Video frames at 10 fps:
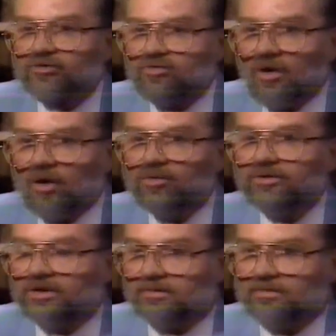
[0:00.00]
who
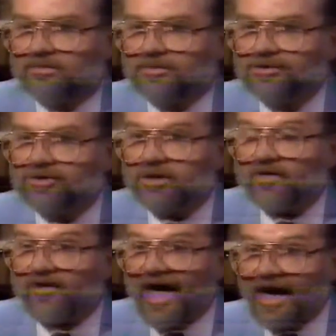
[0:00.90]
owned them should
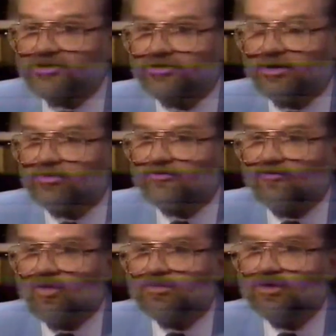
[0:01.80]
have actually
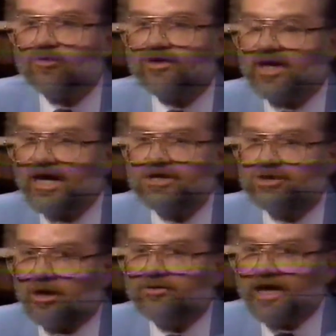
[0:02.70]
performed
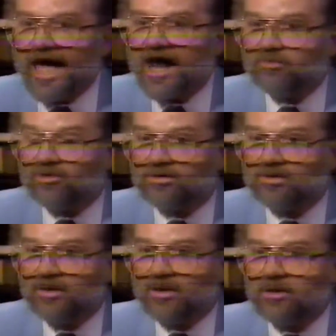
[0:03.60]
euthanasia on the animal,
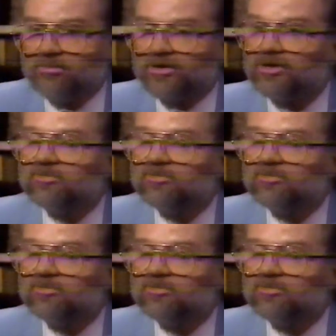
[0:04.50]
but there